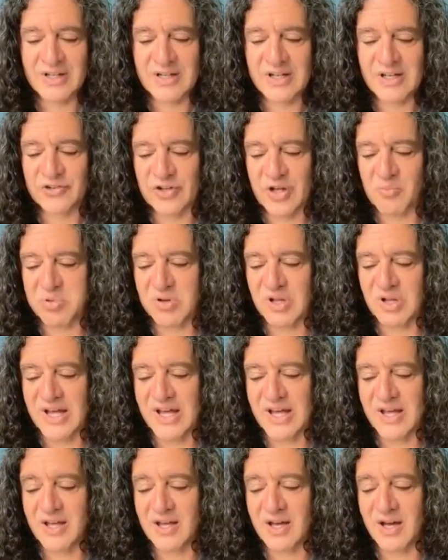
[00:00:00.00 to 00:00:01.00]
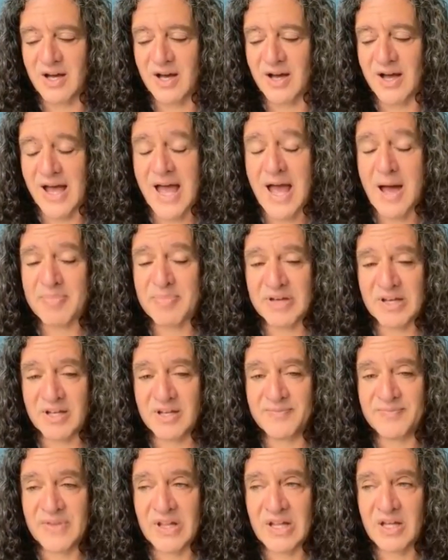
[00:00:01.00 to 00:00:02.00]
is at play uh,
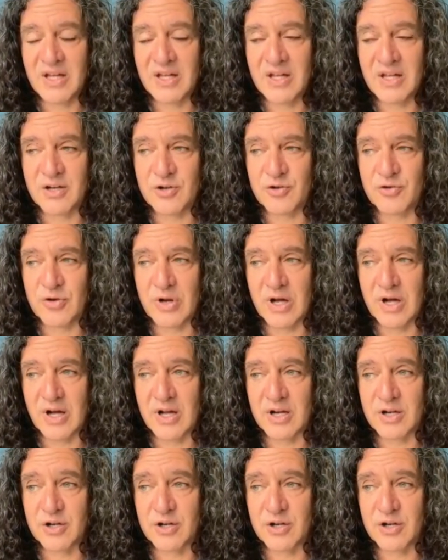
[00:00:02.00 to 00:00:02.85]
happy uh,